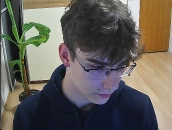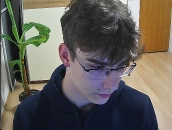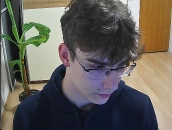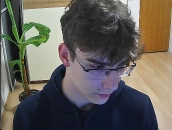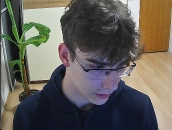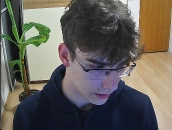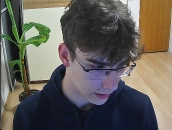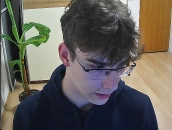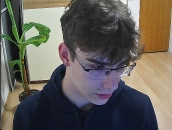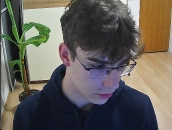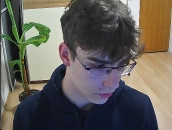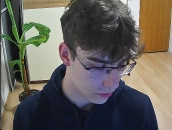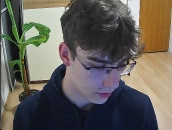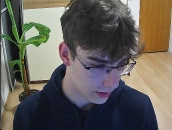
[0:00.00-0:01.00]
Okay, let's
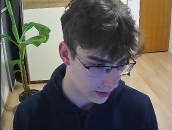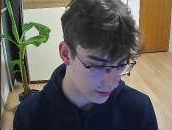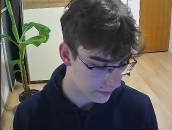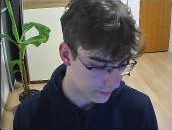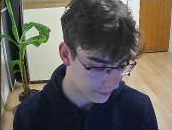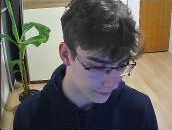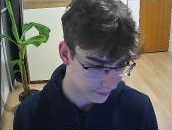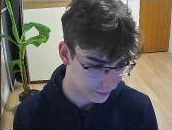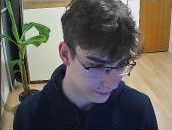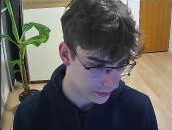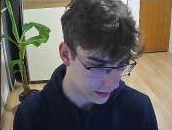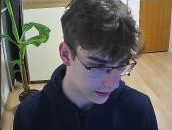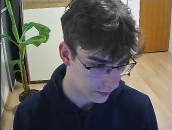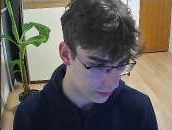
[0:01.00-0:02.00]
go for it.
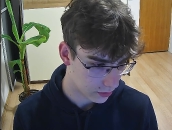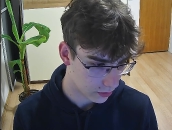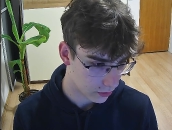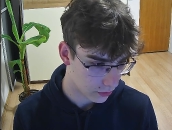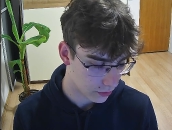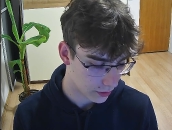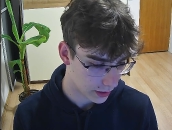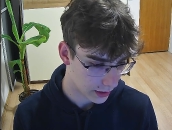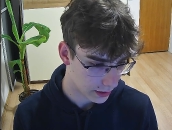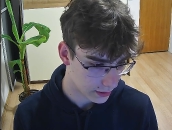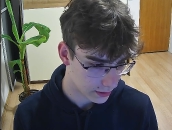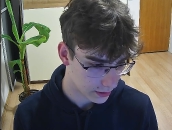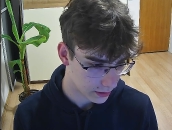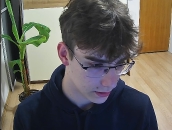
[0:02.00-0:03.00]
Have to go for it.